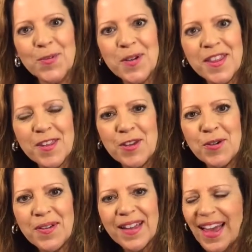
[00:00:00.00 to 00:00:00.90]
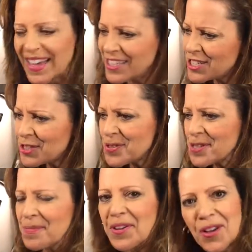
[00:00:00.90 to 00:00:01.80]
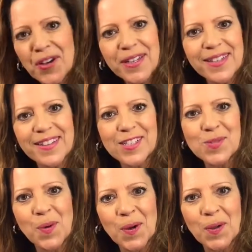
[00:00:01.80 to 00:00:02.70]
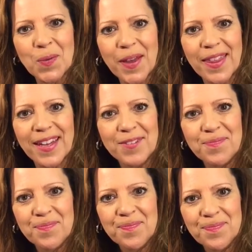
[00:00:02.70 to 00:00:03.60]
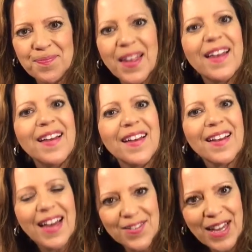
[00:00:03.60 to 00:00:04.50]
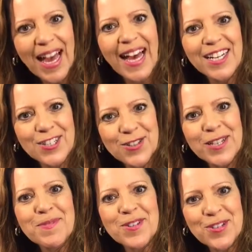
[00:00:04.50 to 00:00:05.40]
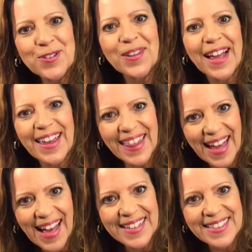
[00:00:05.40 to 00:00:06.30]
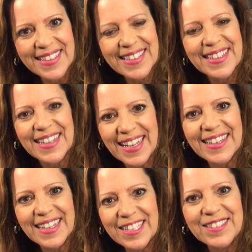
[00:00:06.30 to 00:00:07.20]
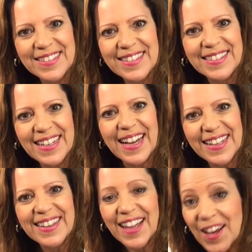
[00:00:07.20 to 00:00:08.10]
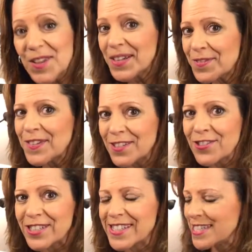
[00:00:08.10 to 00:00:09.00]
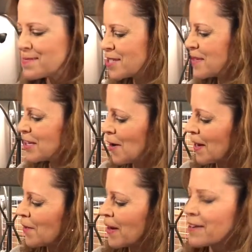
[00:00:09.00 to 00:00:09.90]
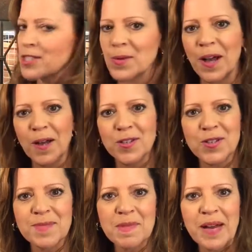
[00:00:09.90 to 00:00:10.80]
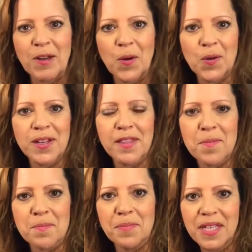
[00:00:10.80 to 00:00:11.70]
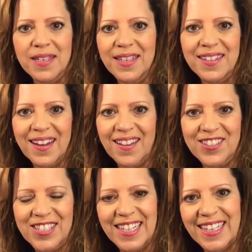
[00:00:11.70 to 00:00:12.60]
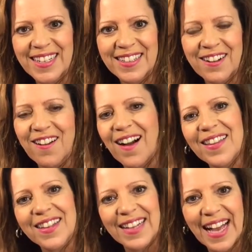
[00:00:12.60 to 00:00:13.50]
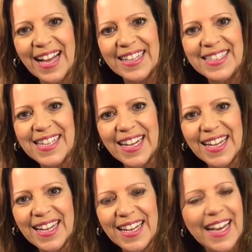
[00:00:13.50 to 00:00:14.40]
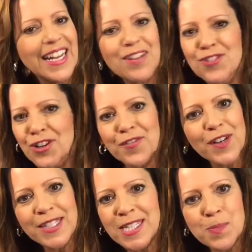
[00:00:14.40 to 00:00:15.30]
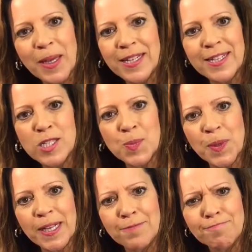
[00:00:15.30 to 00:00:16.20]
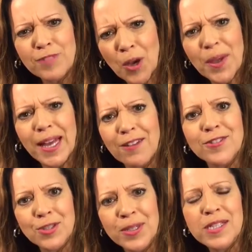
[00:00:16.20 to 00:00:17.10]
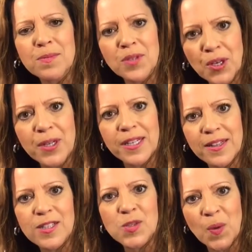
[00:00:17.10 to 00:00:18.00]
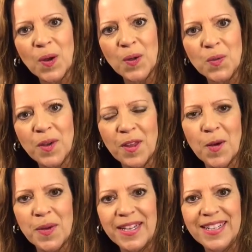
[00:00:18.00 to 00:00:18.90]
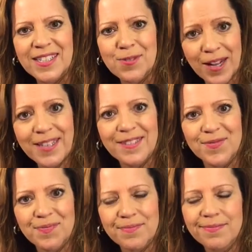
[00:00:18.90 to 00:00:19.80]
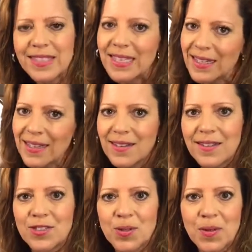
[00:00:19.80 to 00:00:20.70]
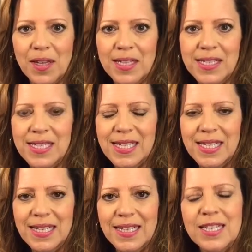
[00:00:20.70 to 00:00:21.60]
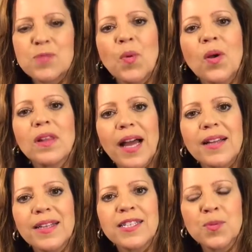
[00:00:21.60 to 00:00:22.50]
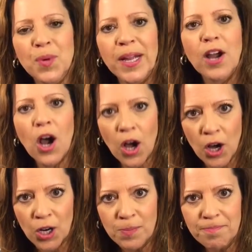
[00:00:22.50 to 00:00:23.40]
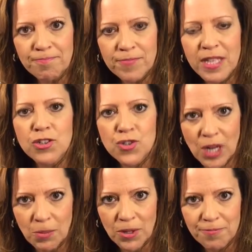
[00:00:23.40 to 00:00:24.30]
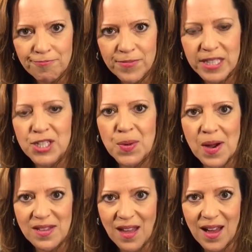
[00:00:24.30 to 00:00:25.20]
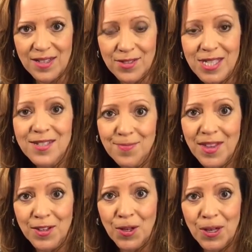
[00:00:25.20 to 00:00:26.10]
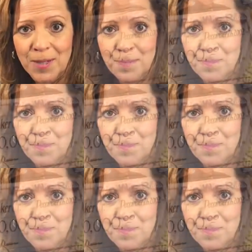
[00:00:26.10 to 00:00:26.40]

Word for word: it with you and do some good in this world with it. Have you had a dream or two like that lately? Yeah, lottery fever seems to be going around as we all dream about holding the billion dollar ticket in our hot little hands and after a fun spending spree, going out and doing some good in this world with our winnings, right? The truth is, it's more likely to bring harm and trouble into our lives, then good.